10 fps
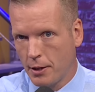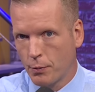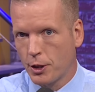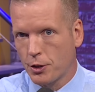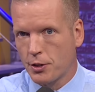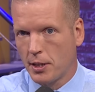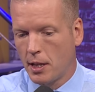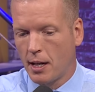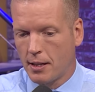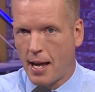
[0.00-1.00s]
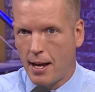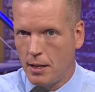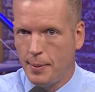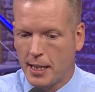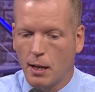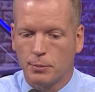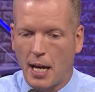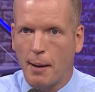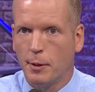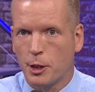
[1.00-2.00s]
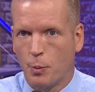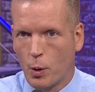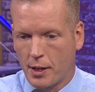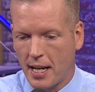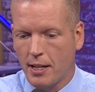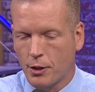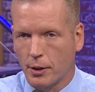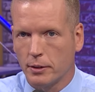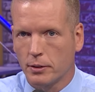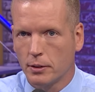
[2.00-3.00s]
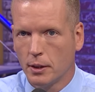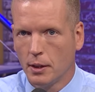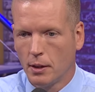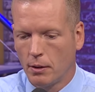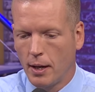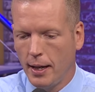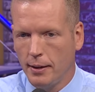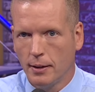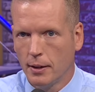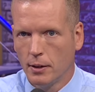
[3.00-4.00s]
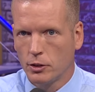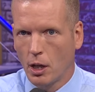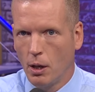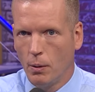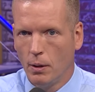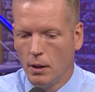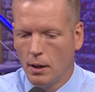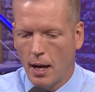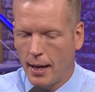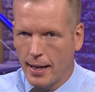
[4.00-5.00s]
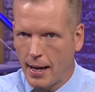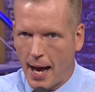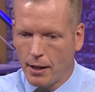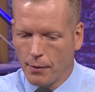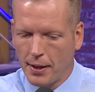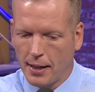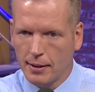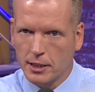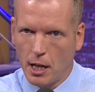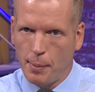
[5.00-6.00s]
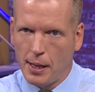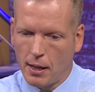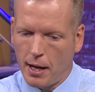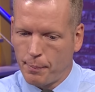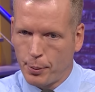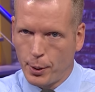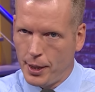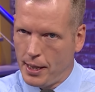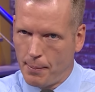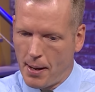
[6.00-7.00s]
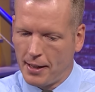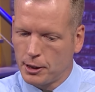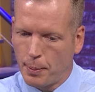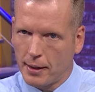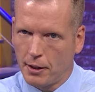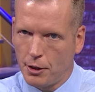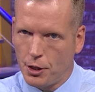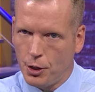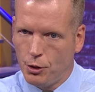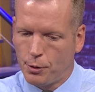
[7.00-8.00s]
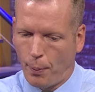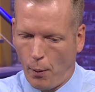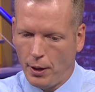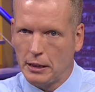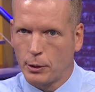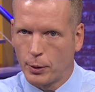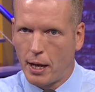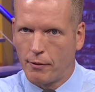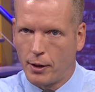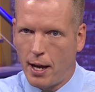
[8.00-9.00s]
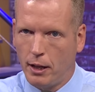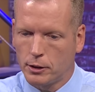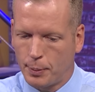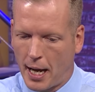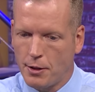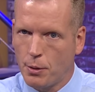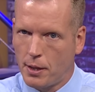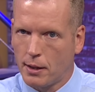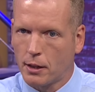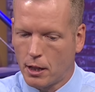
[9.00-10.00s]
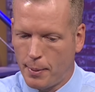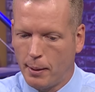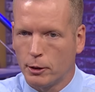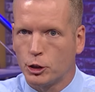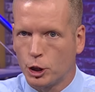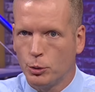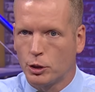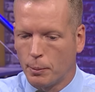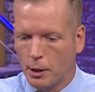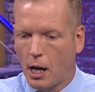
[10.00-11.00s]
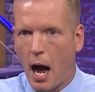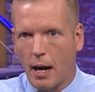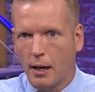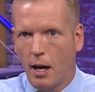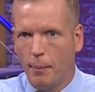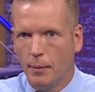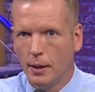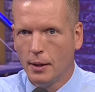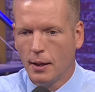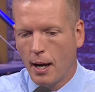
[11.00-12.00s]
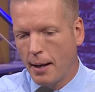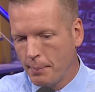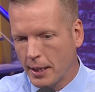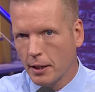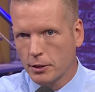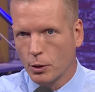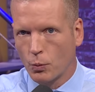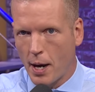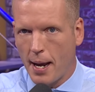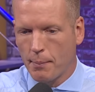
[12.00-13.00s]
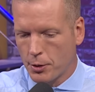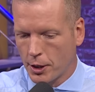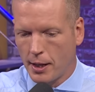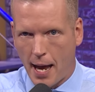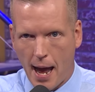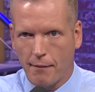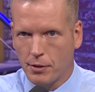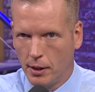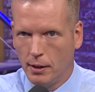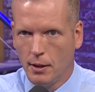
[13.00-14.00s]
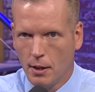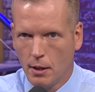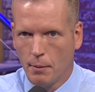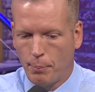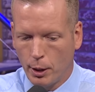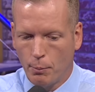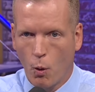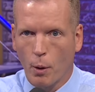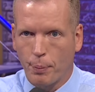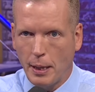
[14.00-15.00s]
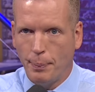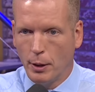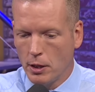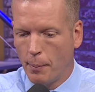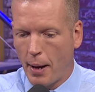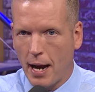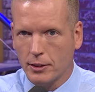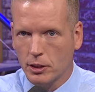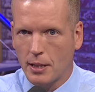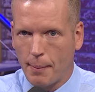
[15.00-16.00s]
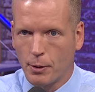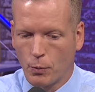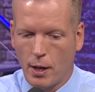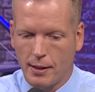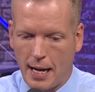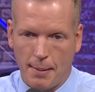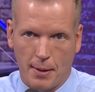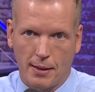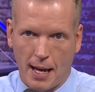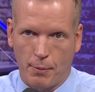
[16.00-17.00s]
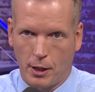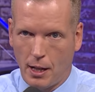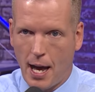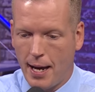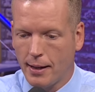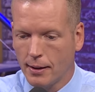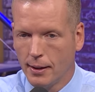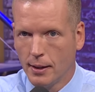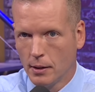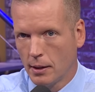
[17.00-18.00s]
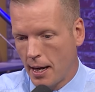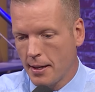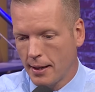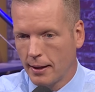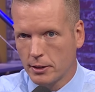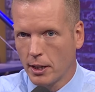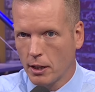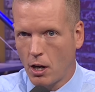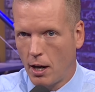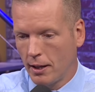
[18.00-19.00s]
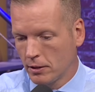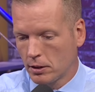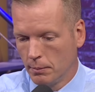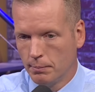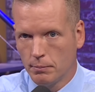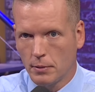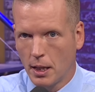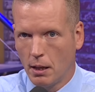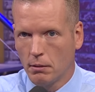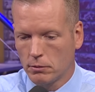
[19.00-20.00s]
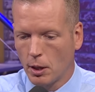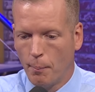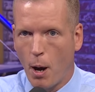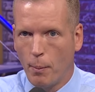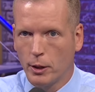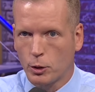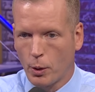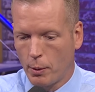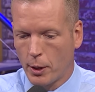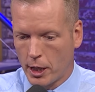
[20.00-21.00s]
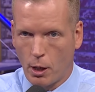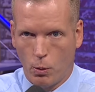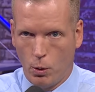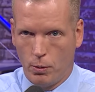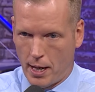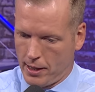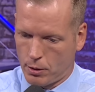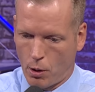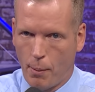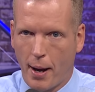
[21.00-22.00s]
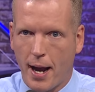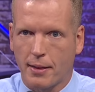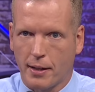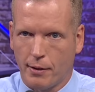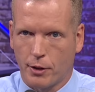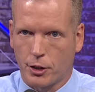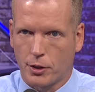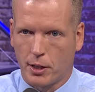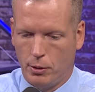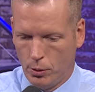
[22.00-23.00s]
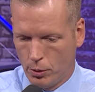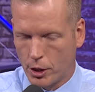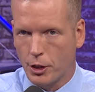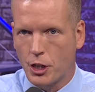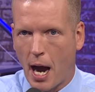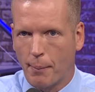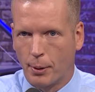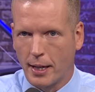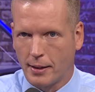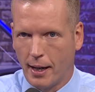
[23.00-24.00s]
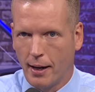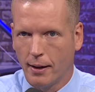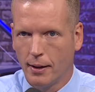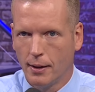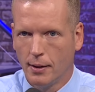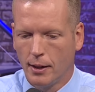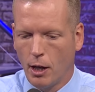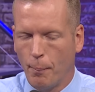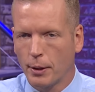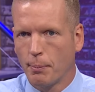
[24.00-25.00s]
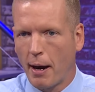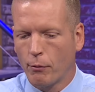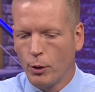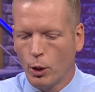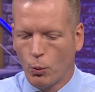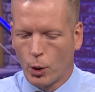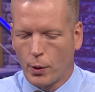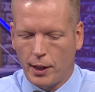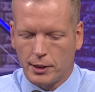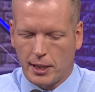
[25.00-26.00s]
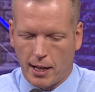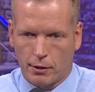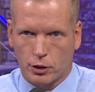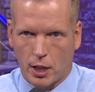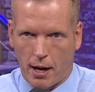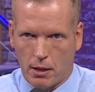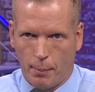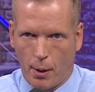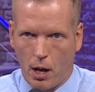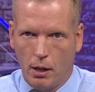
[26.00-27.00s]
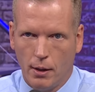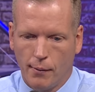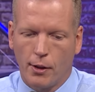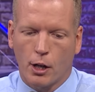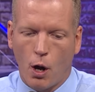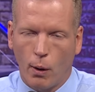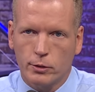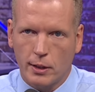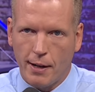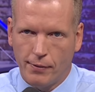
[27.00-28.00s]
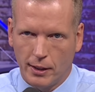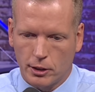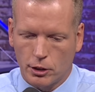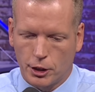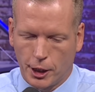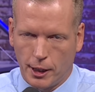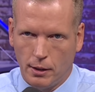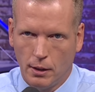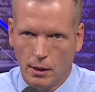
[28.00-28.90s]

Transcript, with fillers: Richardson onto that, and it becomes that much more dangerous, right? So, again, I don't think that's going to be like pretty. I'm not expecting huge points or whatever else, but I do think they're going to be able to chew some clock up. And because the Rams are going to have to put more people in the box to stop the run game than they would like, I think that's going to cause some, you know, some moments where we're going to go, ooh, nice throw by Anthony Richardson. Ooh, good job right there. You know, but my real worry is the other side of the ball. The Colts defense is good.